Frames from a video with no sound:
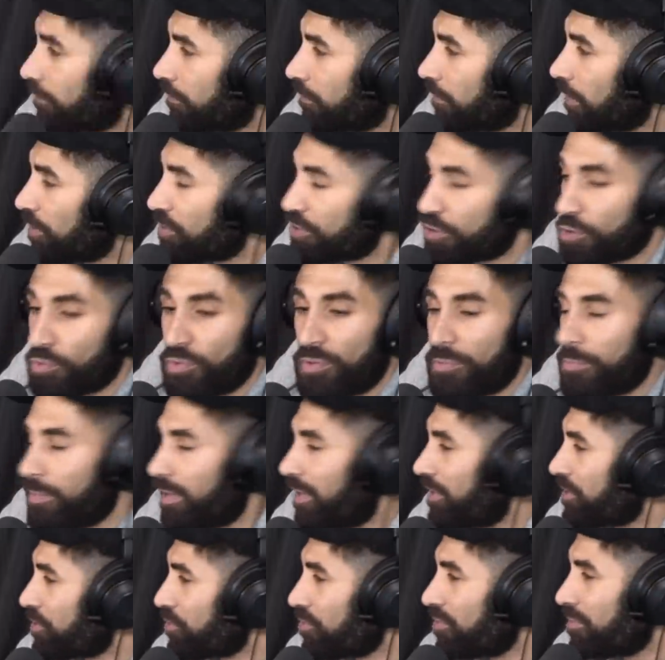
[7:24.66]
I saw
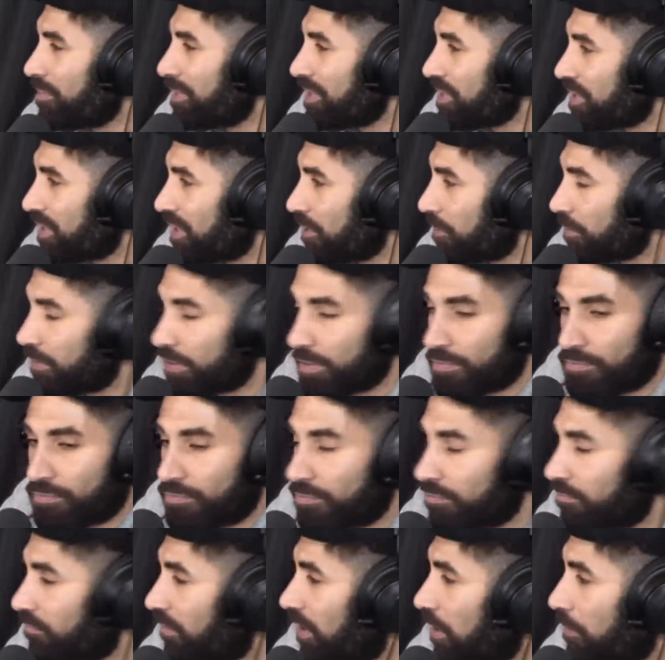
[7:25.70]
him yesterday with the
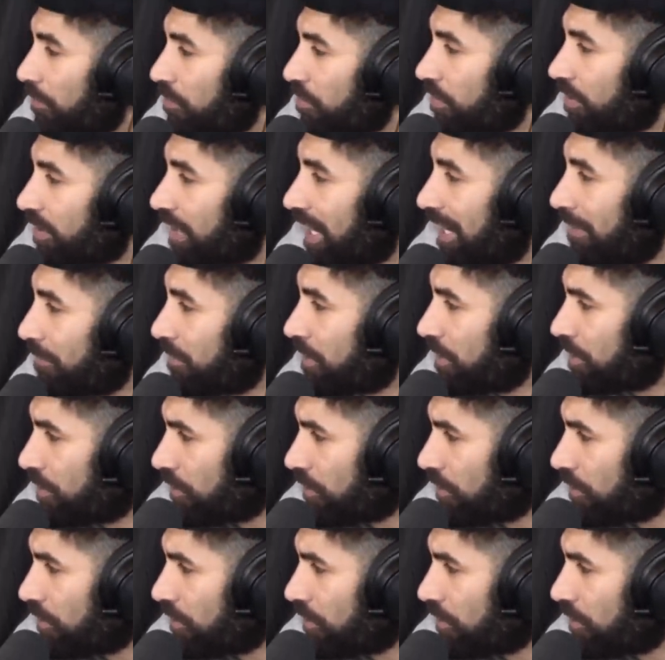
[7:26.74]
Real Madrid captain's